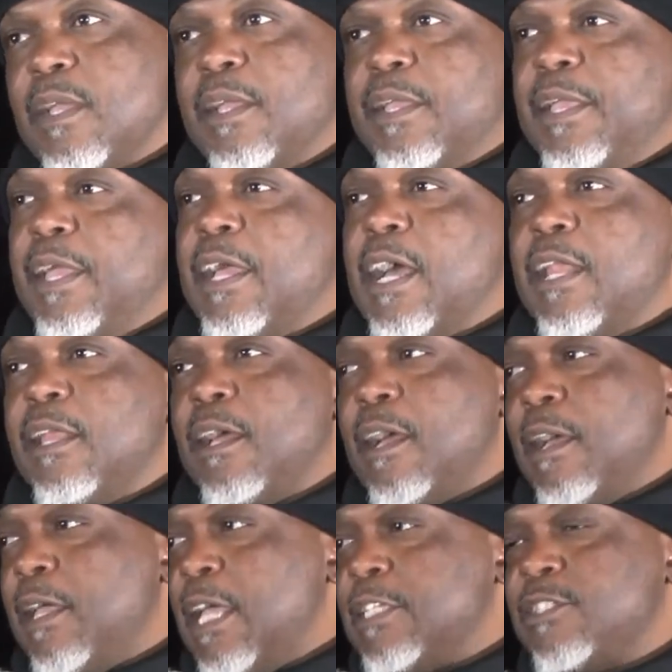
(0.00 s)
Yeah,
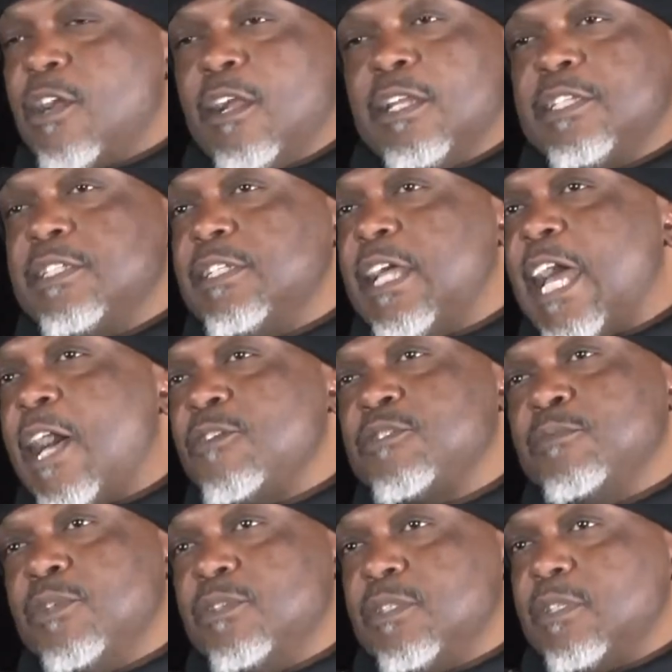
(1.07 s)
I started listening to house
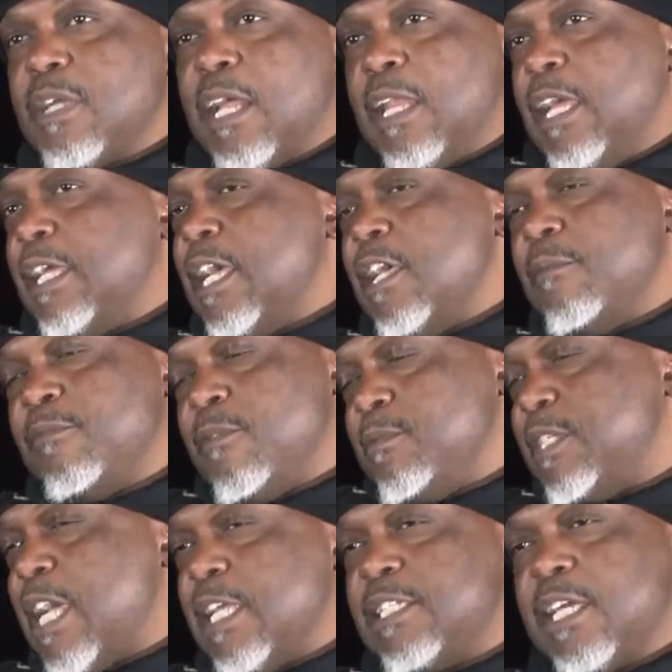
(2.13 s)
music. I'm from
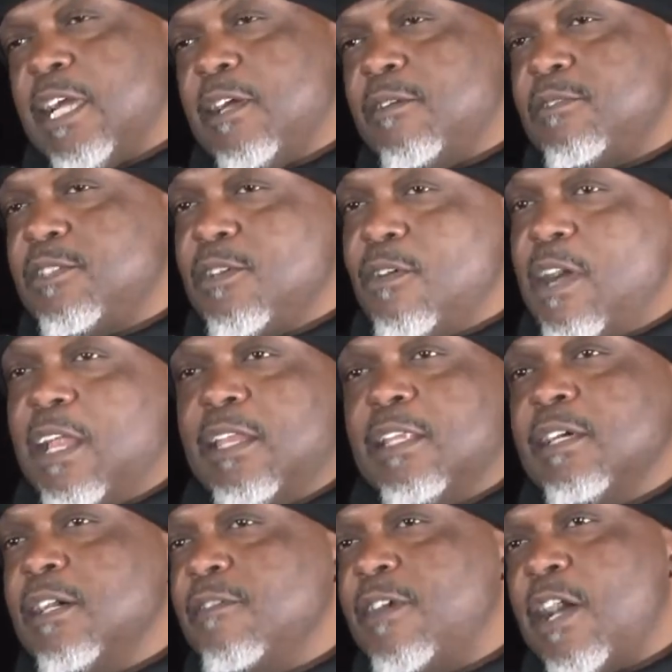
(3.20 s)
Chi-Town, so I
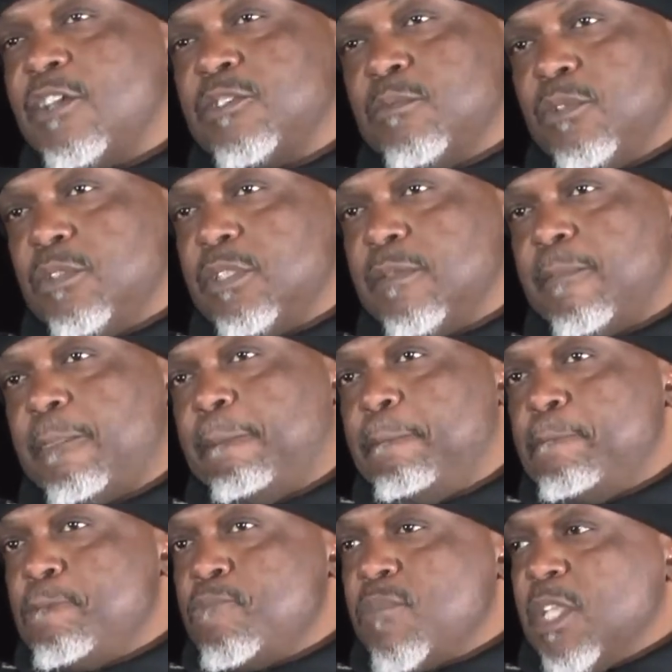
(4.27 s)
love house music.
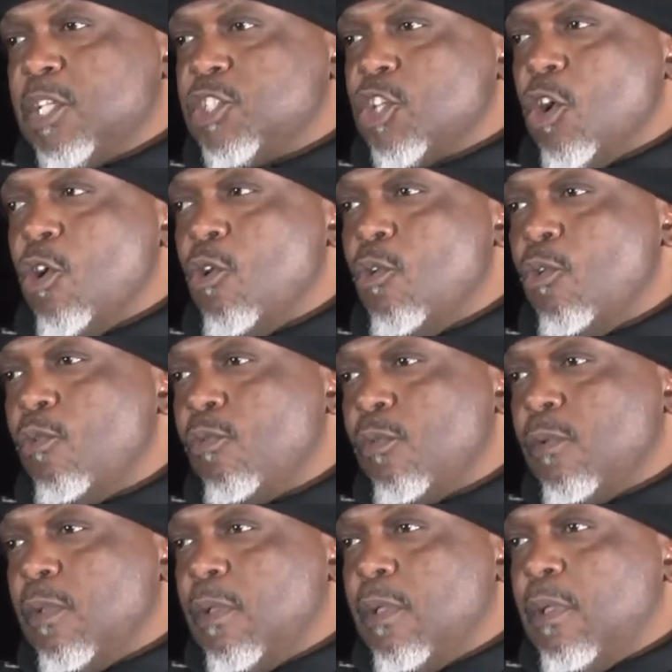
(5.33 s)
So
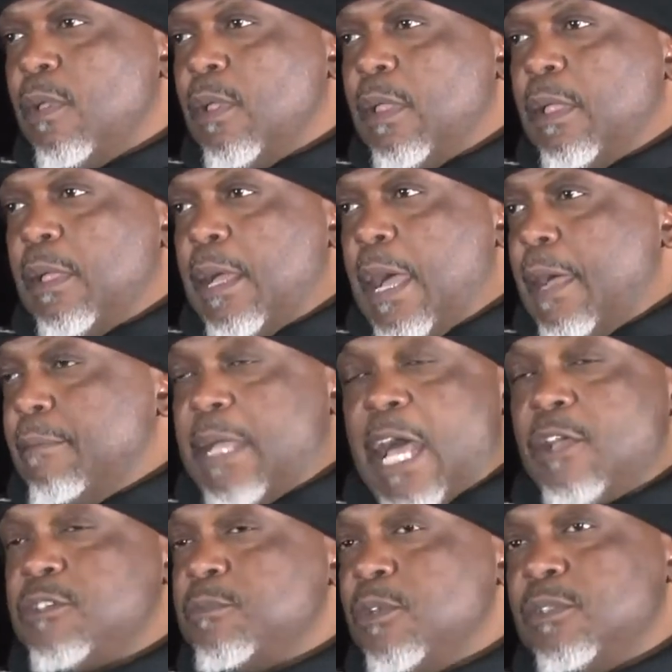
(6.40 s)

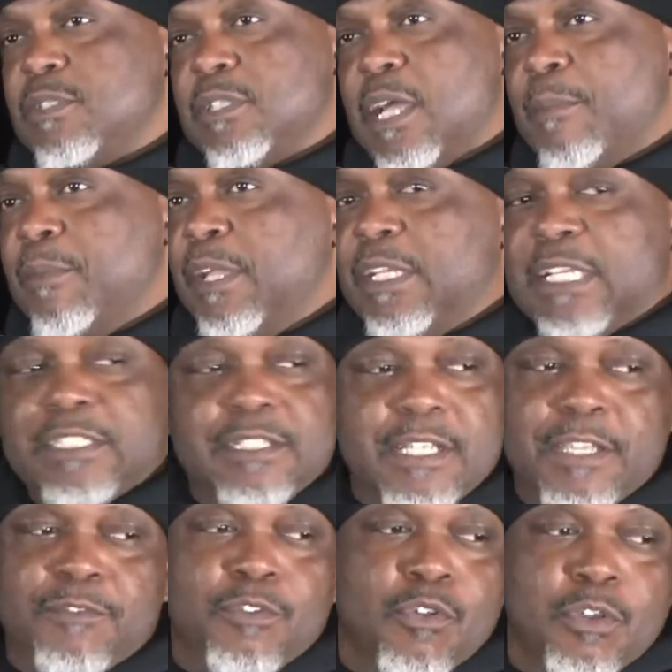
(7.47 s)
house music. I mean, if
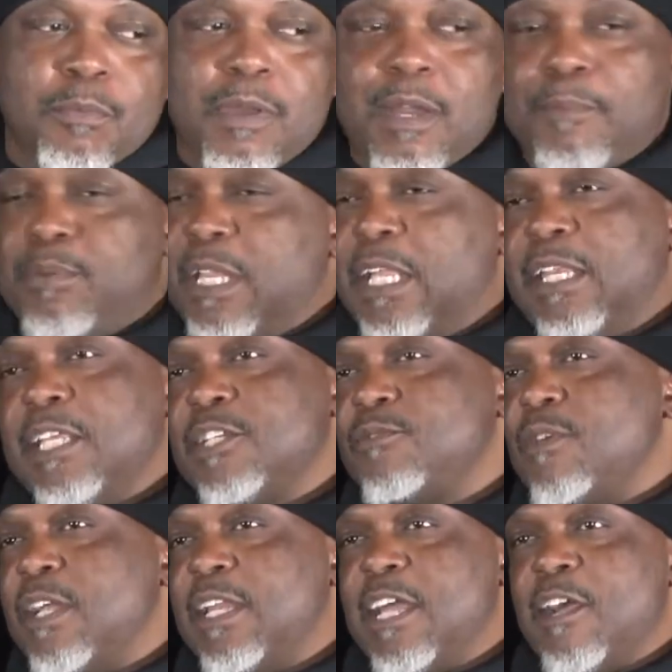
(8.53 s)
you go on my playlist
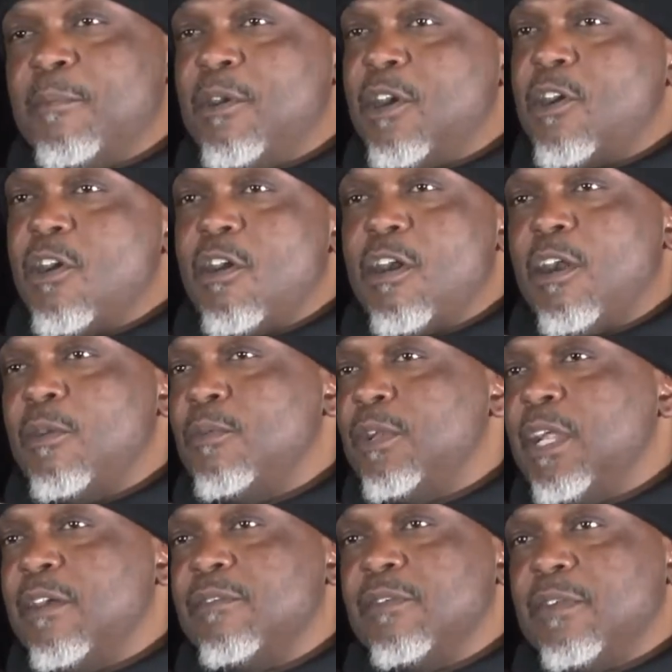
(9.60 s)
right now in my car or
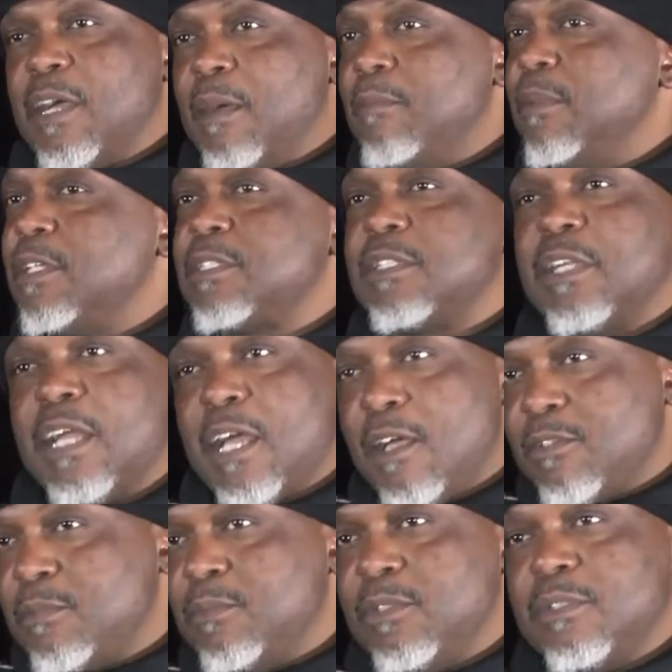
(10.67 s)
whatever, I'm listening to
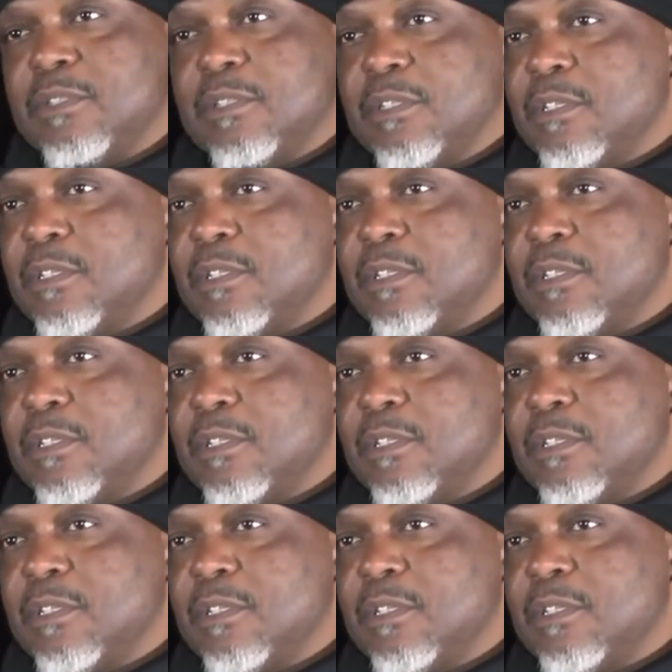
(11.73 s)
house music.